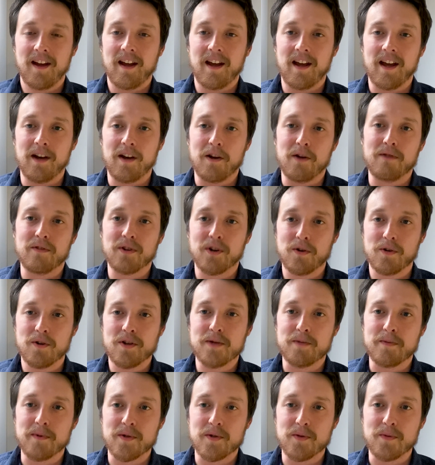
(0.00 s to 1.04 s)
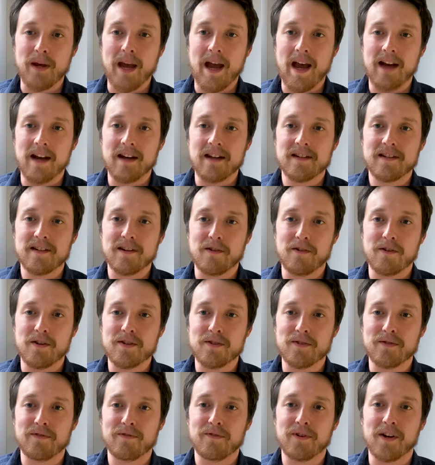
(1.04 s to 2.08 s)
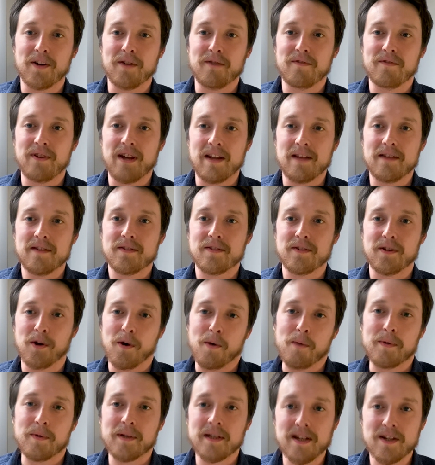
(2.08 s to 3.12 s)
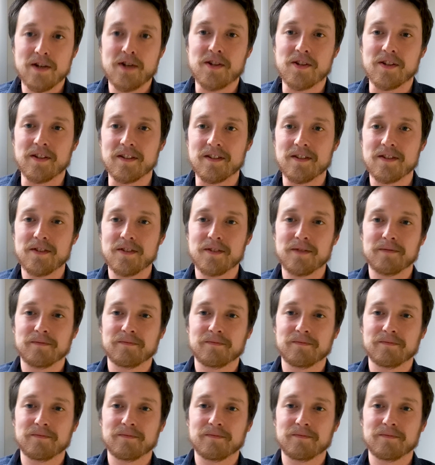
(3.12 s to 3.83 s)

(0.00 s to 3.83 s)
And over Christmas, we had a series of fun events and competitions.